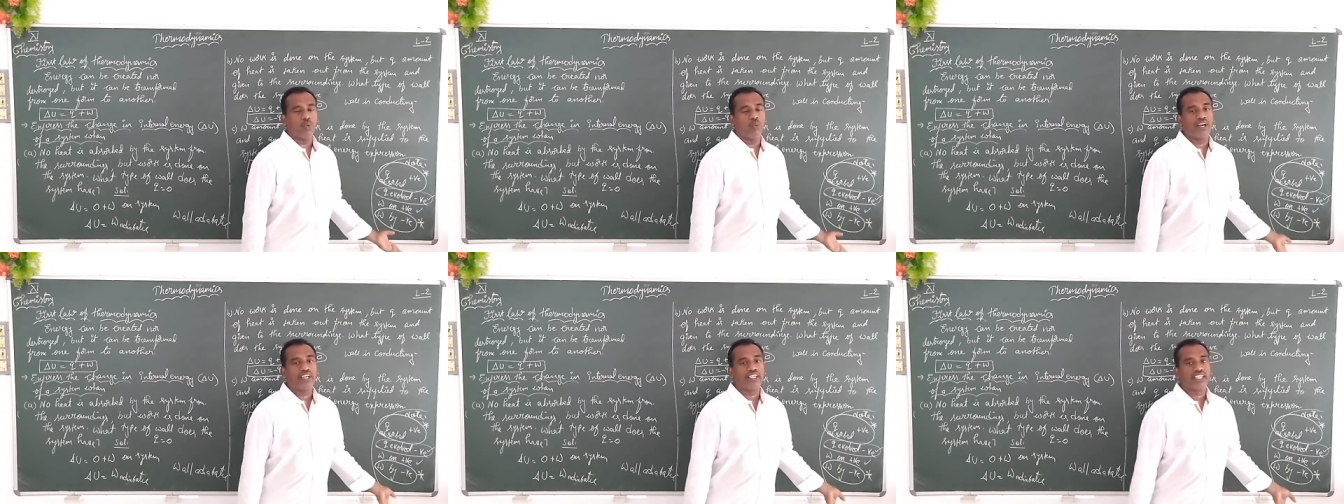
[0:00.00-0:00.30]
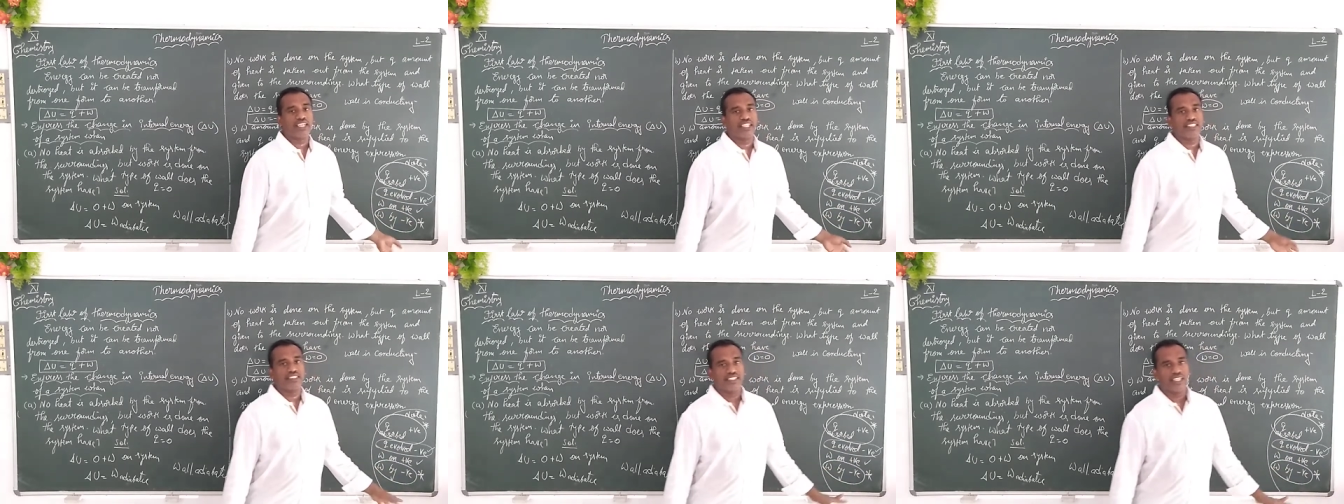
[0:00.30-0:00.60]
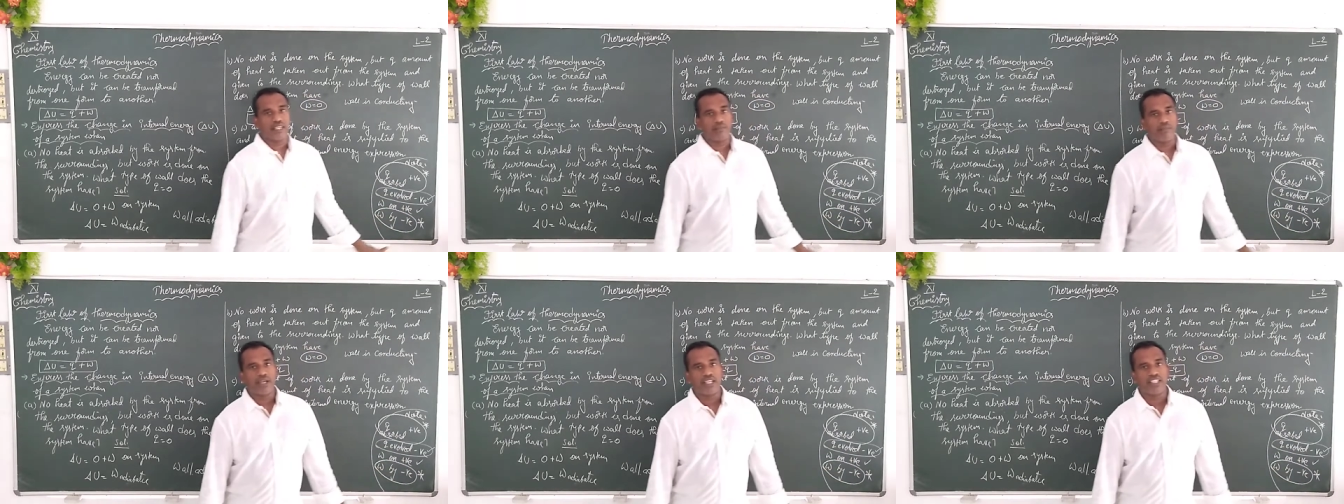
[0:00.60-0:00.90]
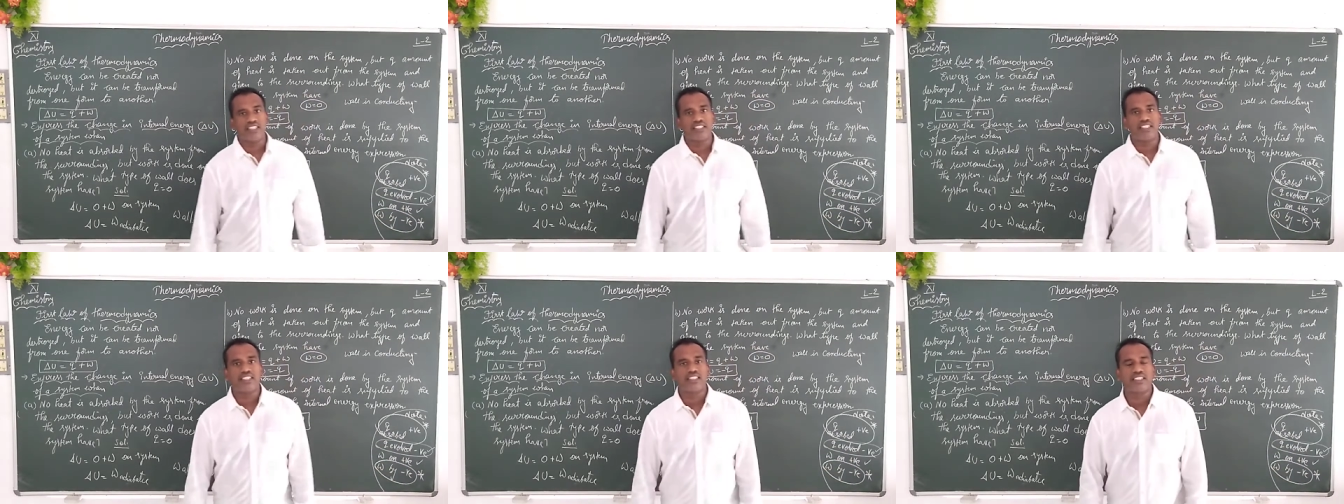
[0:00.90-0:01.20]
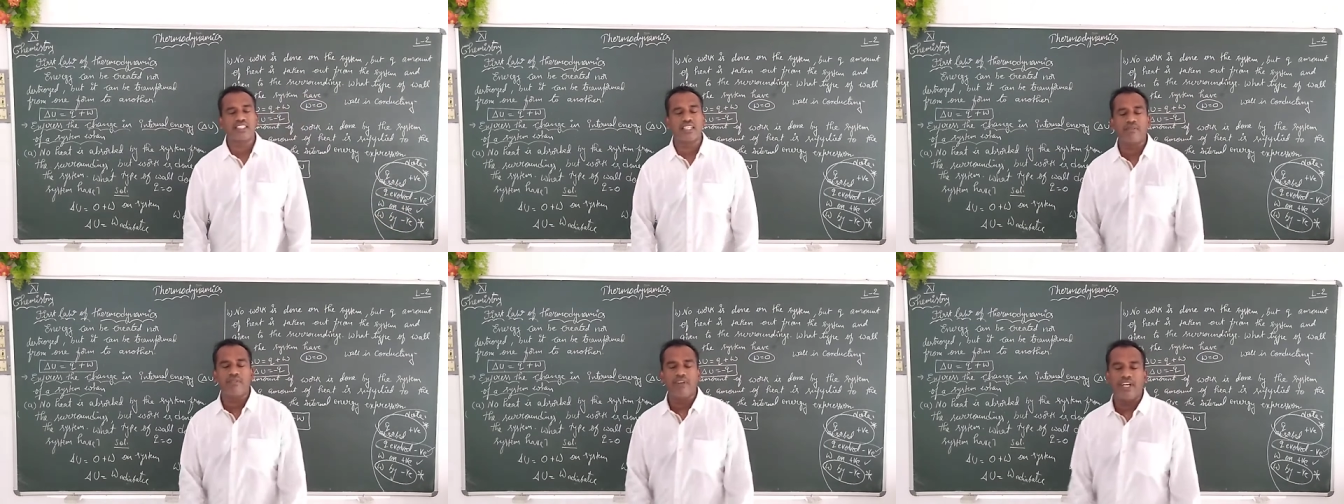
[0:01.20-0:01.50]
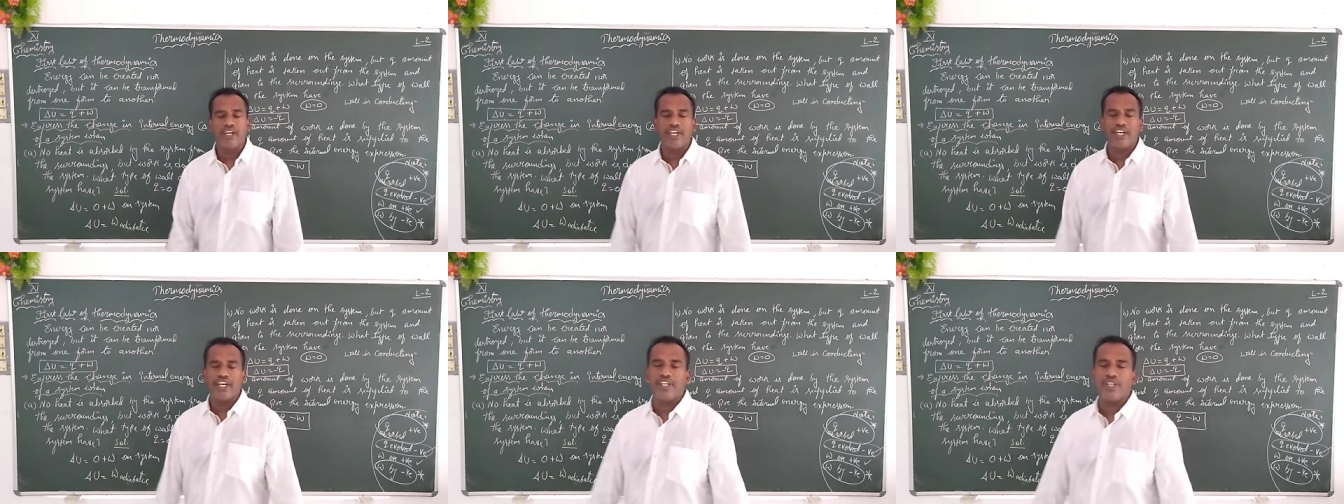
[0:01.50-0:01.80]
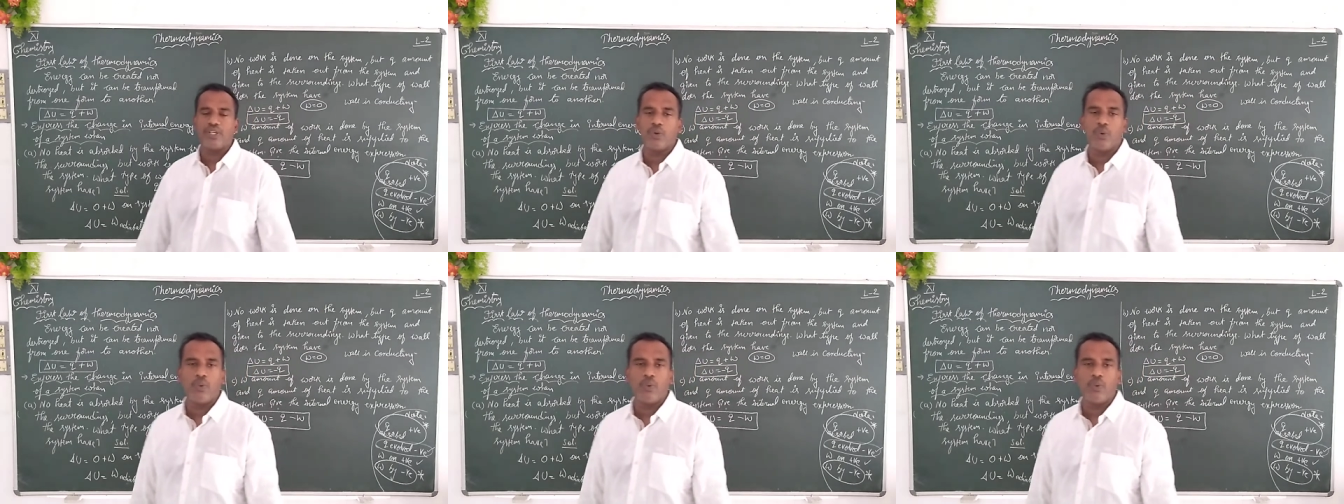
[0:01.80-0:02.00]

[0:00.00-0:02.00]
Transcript: Work is done by the system, negative.